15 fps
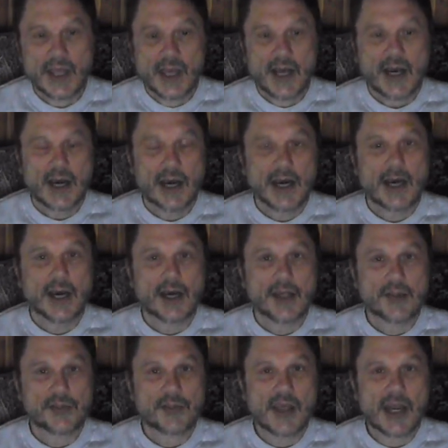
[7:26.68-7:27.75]

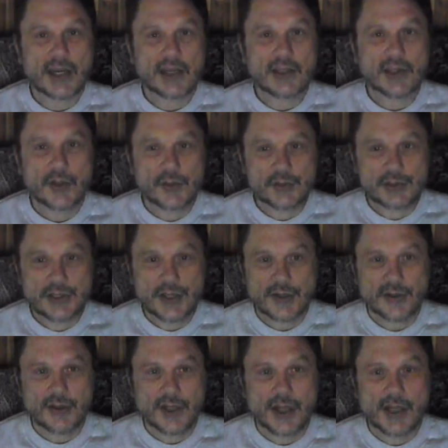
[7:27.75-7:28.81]
That includes
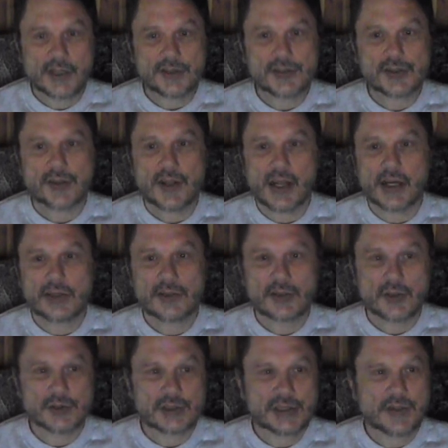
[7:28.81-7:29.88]
your lunch, that
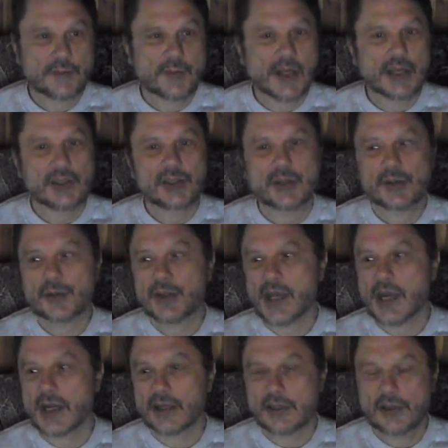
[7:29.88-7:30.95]
includes the menu,
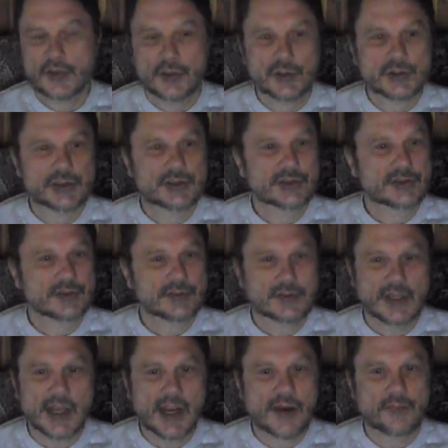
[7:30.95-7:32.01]
that includes
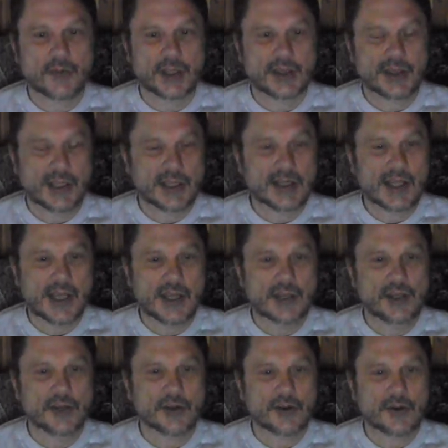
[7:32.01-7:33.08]
everything that
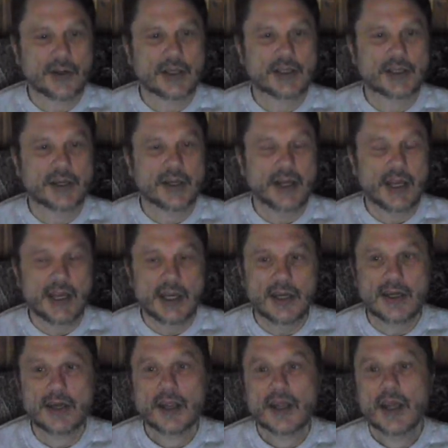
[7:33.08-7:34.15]
you're going to
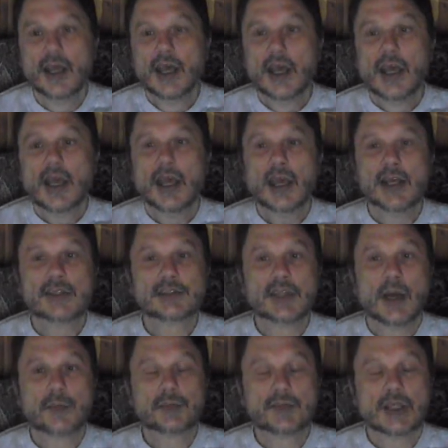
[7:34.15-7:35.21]
need,
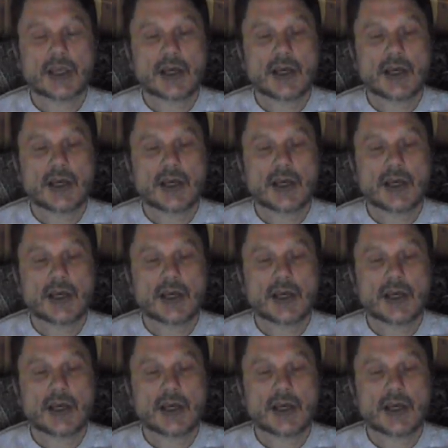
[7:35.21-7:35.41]
except